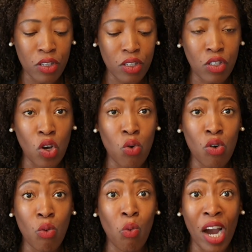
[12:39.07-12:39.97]

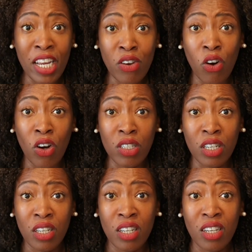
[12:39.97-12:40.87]
So why
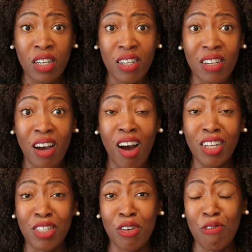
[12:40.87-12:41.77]
not
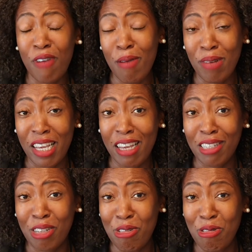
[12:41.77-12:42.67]
ask your
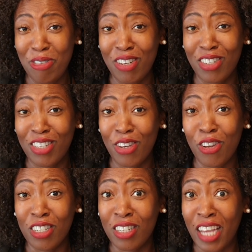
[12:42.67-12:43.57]
family to
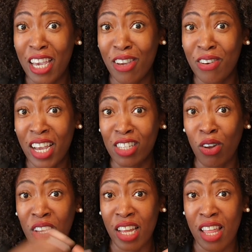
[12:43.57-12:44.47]
take your next
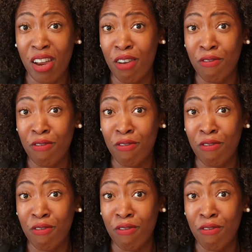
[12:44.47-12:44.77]
holiday there,